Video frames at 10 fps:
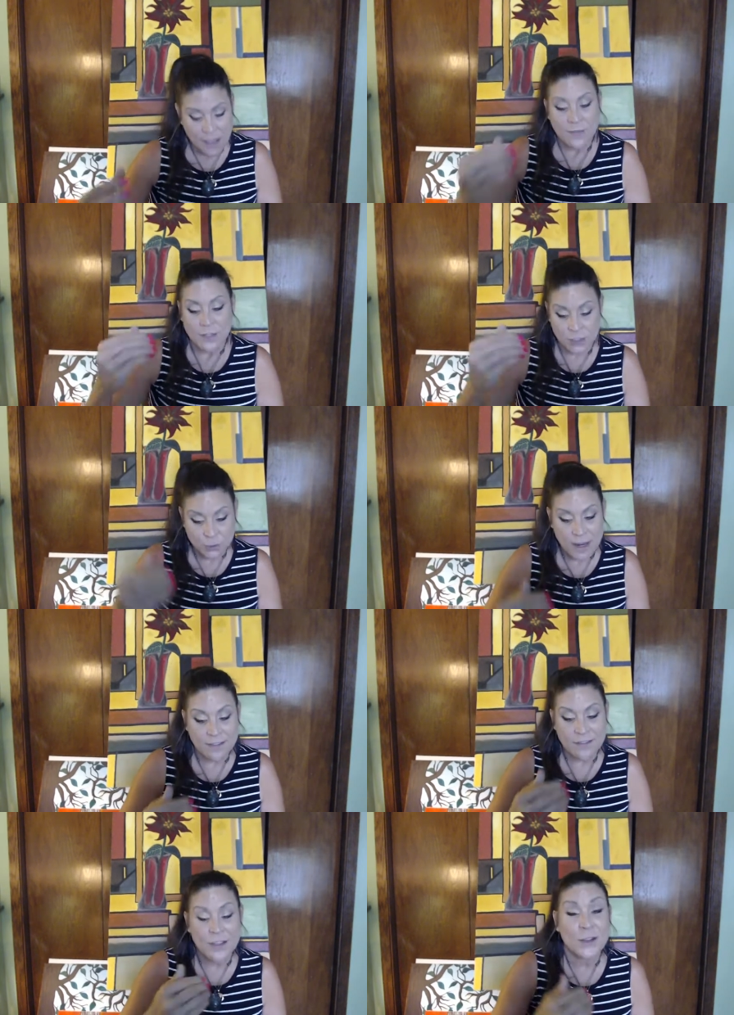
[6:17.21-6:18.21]
the
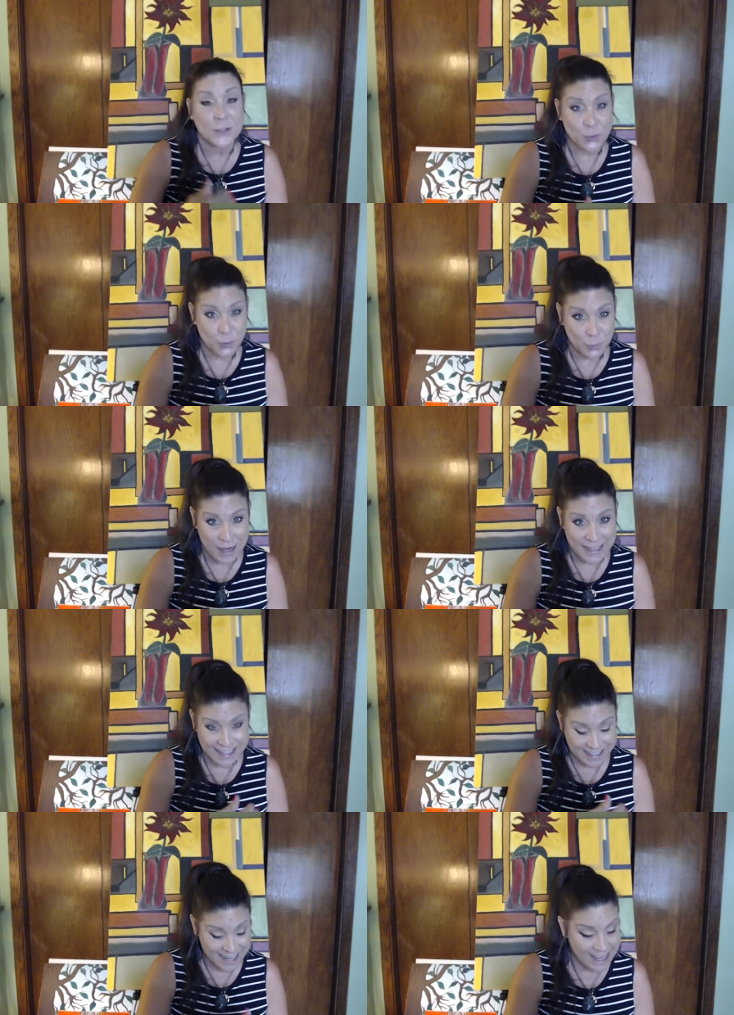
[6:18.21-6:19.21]
strength to wait
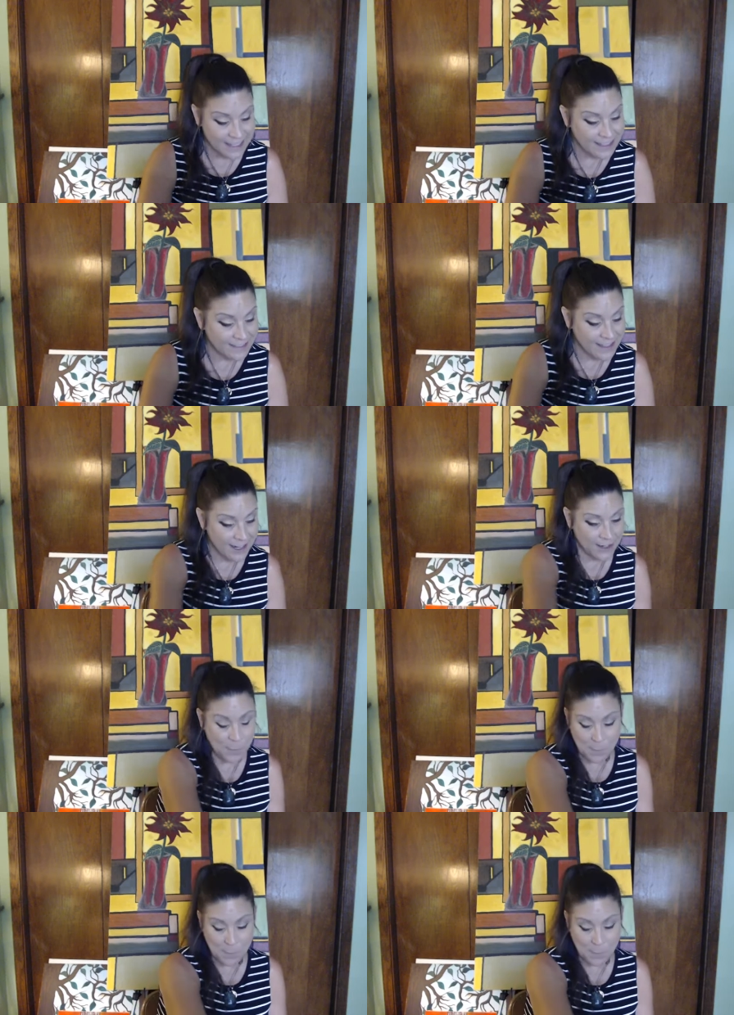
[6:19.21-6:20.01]
and hang in there.